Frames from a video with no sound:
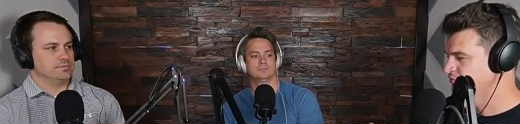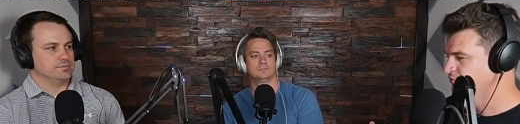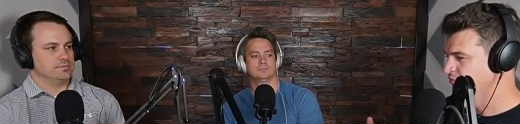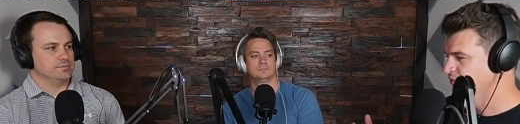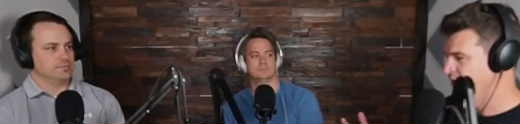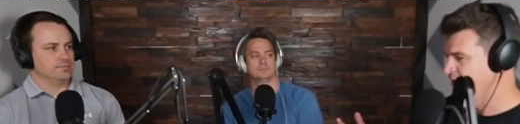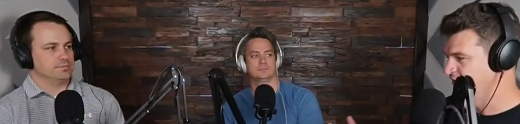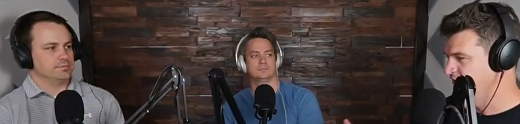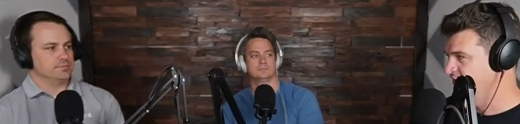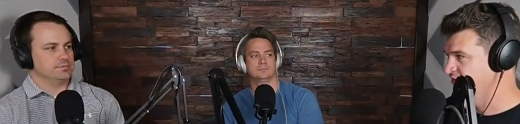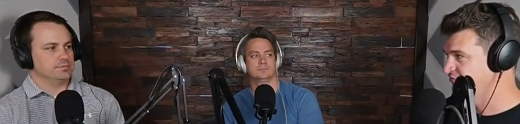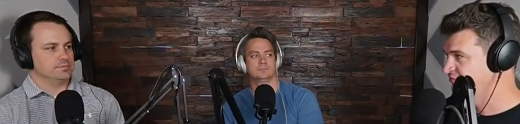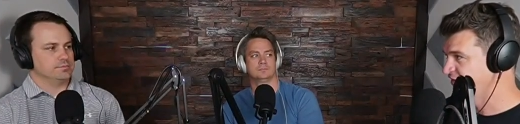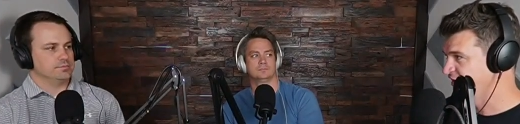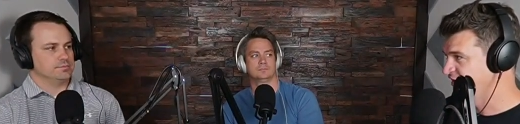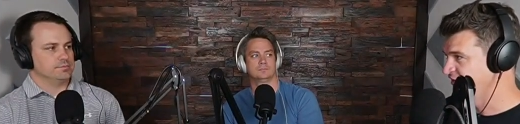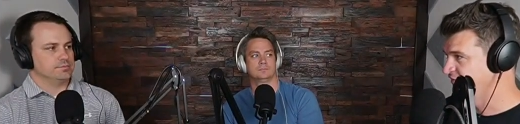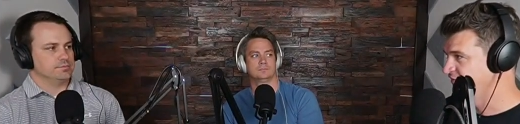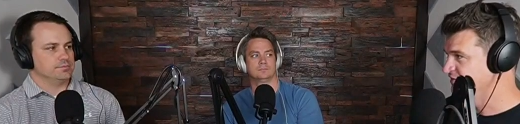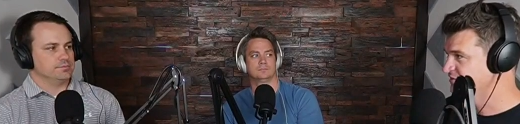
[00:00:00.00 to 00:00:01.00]
Speaker 1: where they
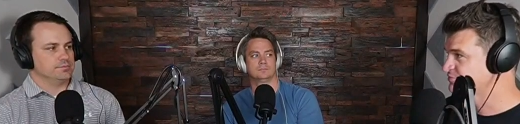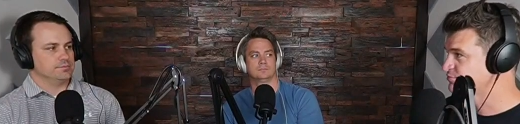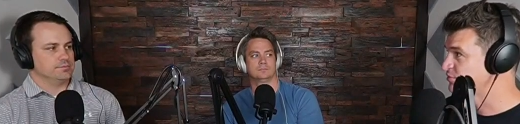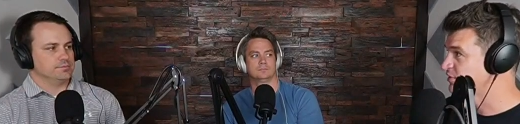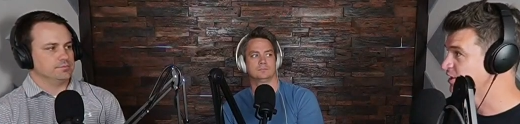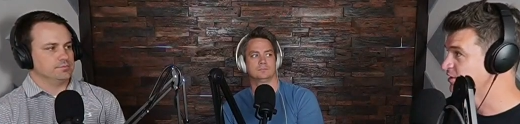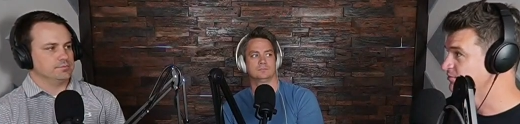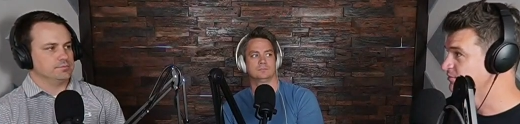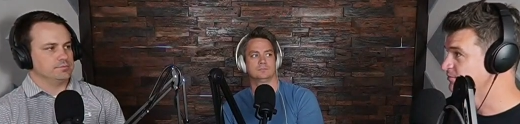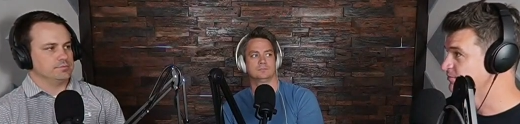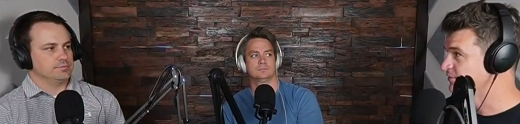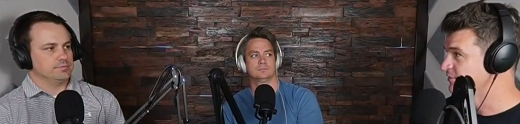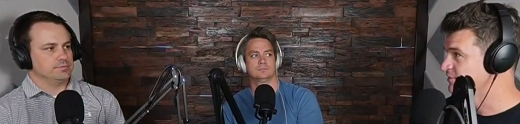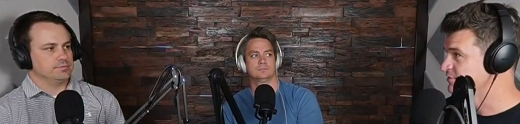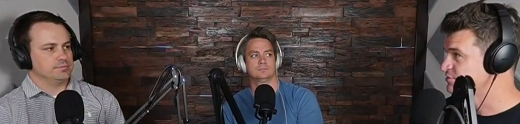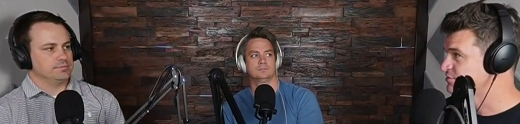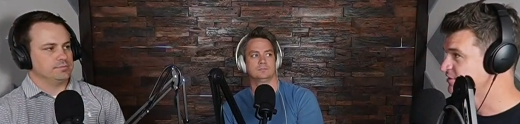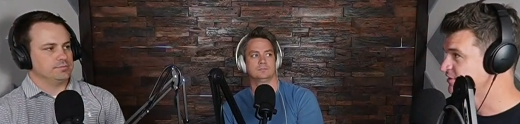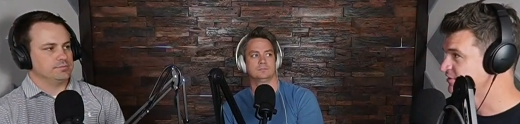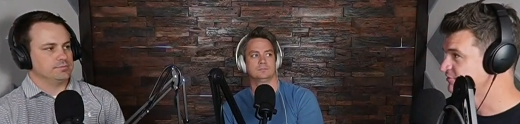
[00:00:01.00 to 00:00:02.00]
find this problem
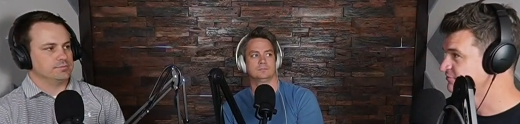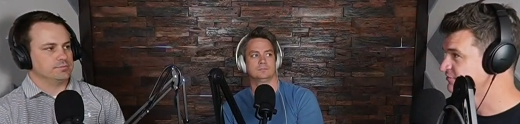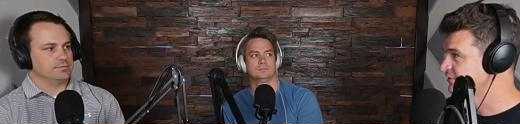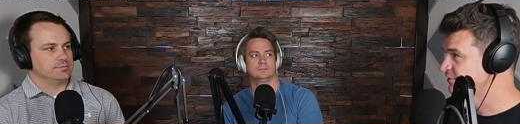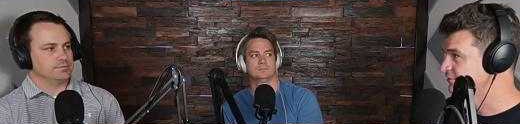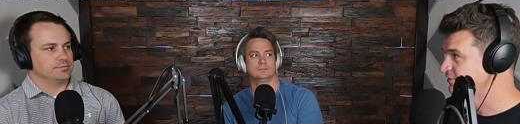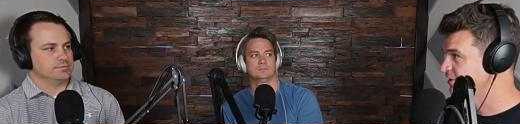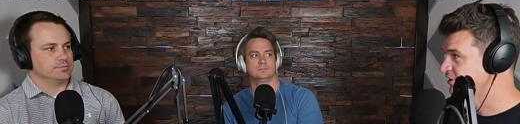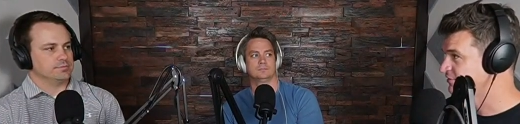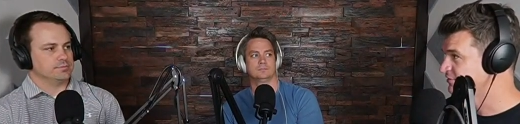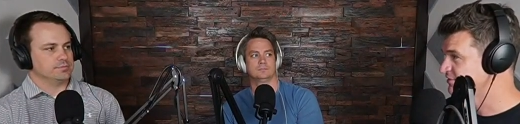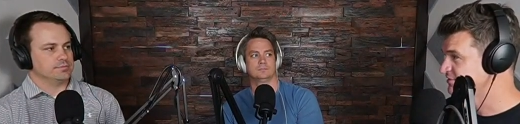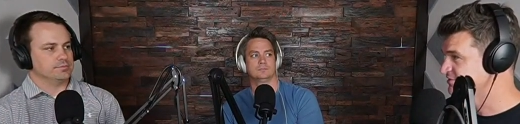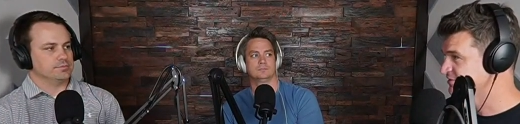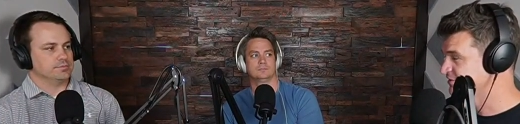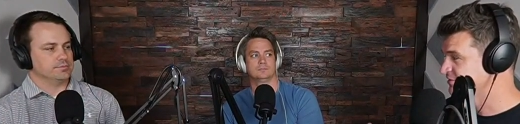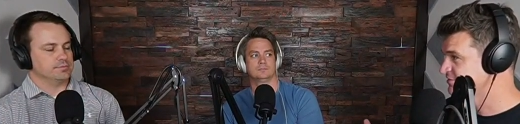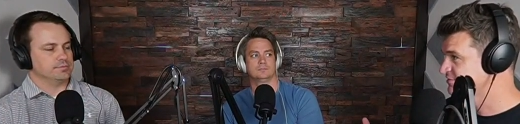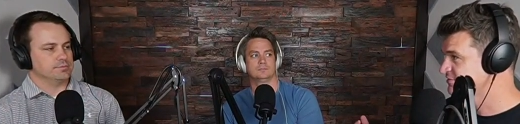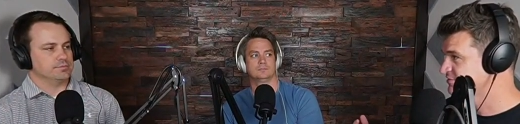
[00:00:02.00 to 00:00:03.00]
they're trying to figure out?
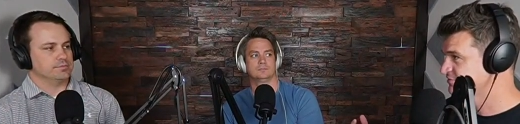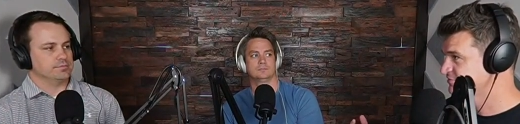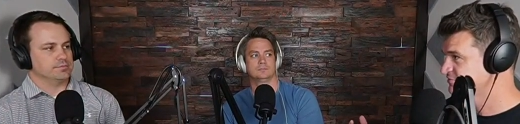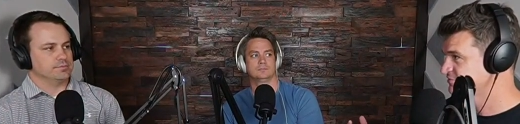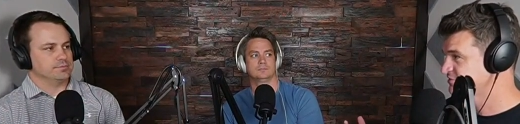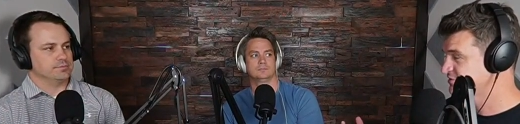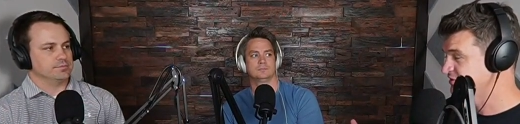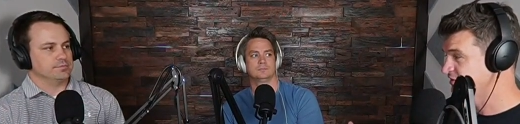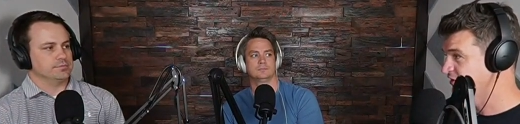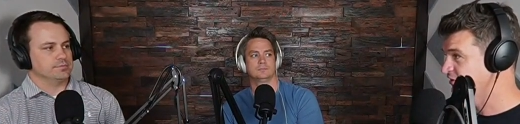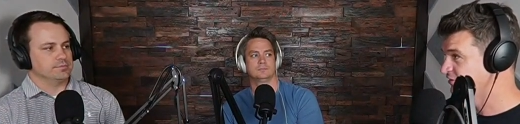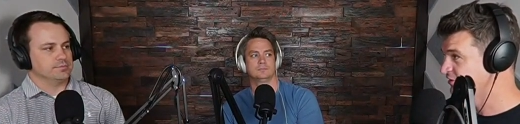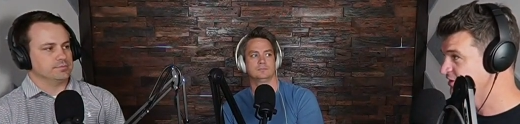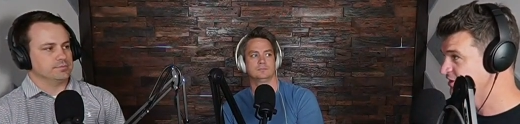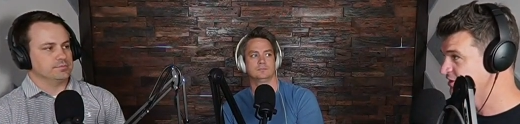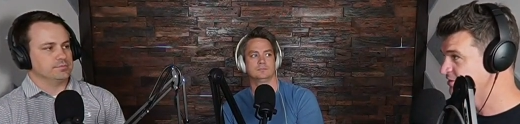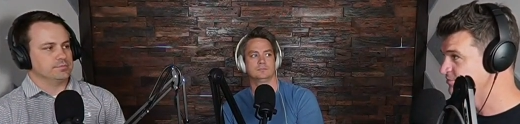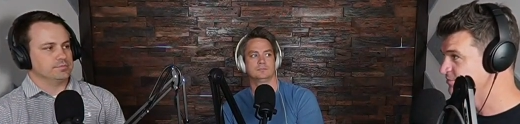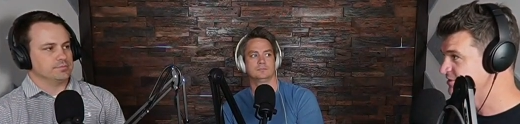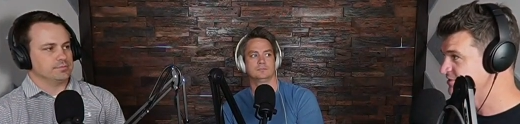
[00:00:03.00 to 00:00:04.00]
Is this
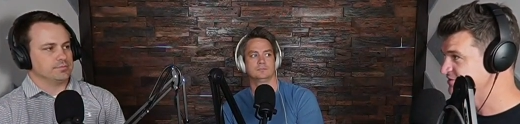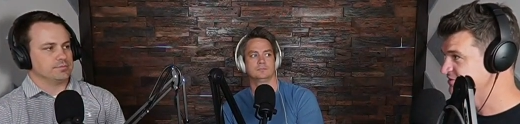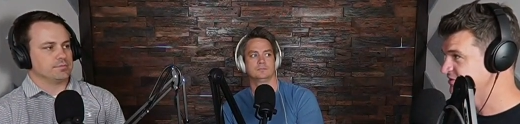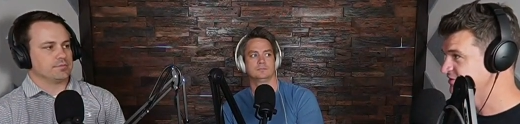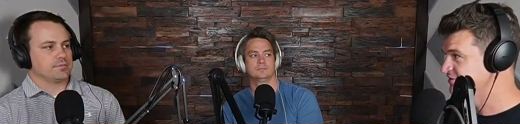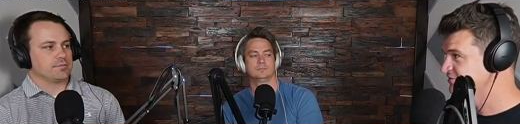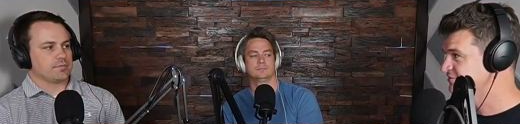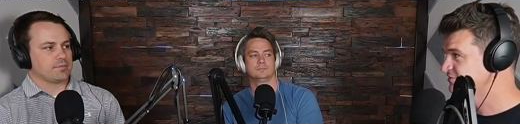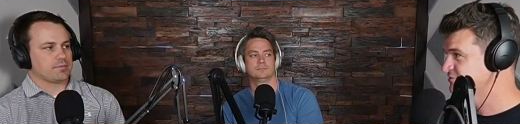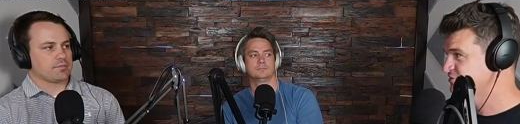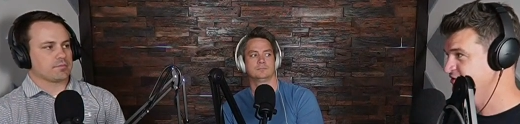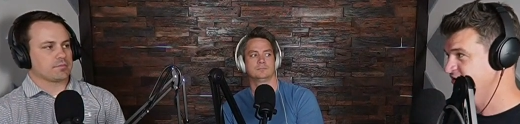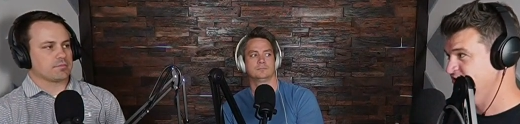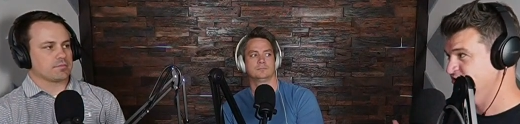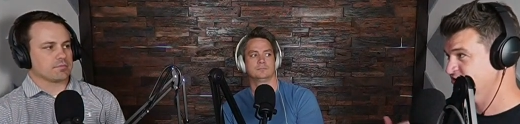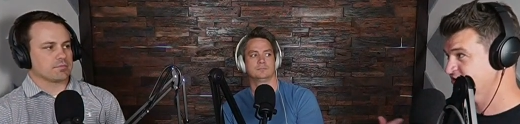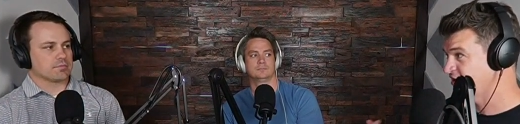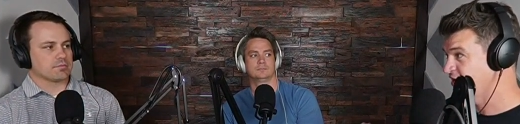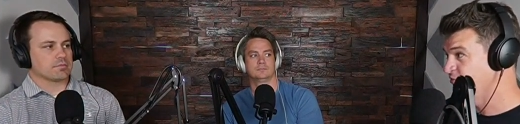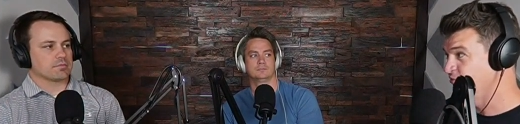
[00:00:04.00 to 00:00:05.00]
CRM? Is it do they
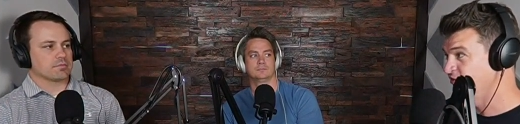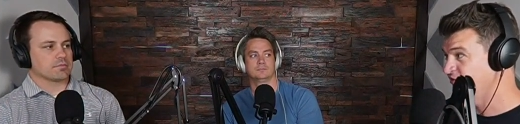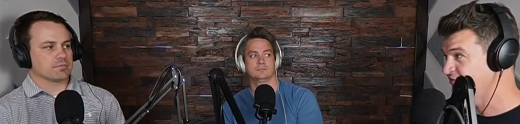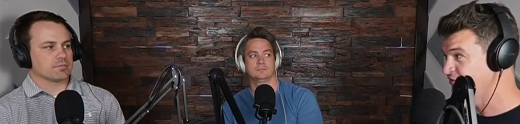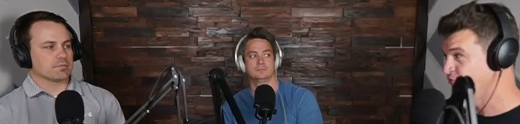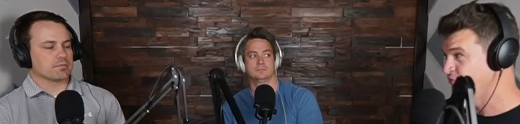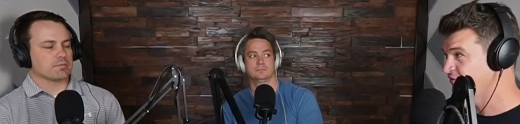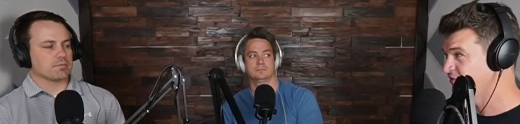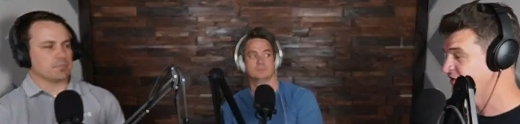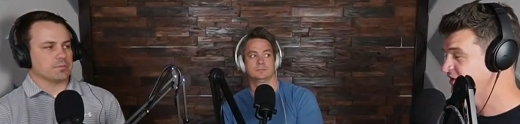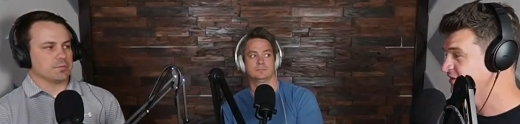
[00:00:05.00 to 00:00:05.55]
just come with you with